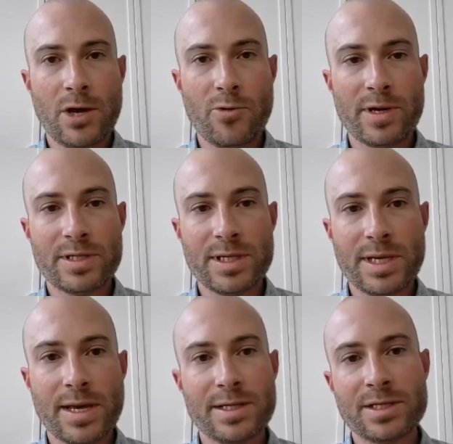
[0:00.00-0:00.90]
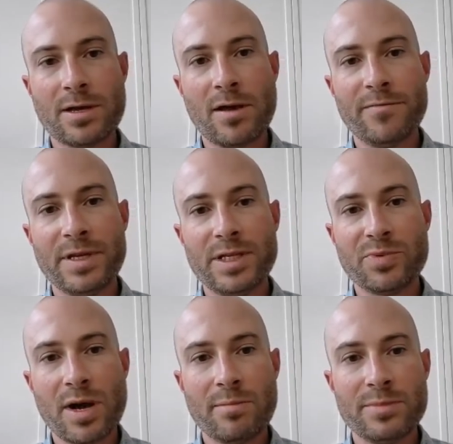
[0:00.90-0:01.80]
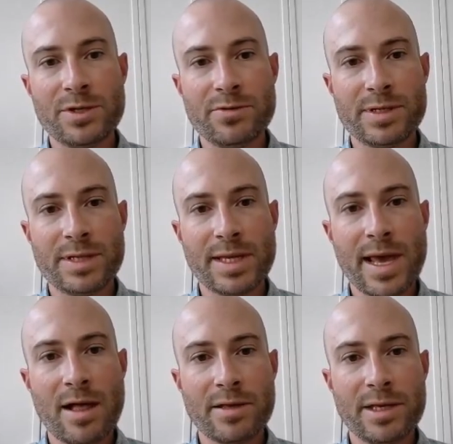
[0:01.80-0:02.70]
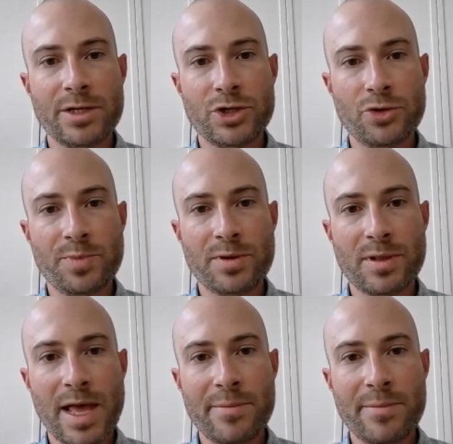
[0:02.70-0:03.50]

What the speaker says: we're going to see how to solve these problems using the Calkit JupyterLab